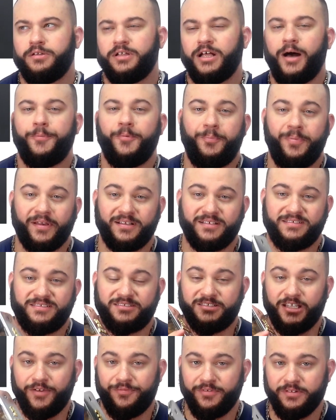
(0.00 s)
I'm gonna pick
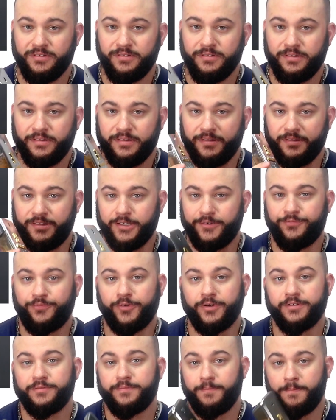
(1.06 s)
7
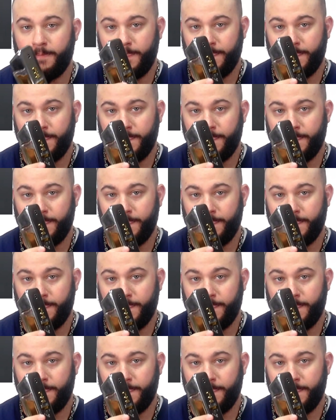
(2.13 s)
different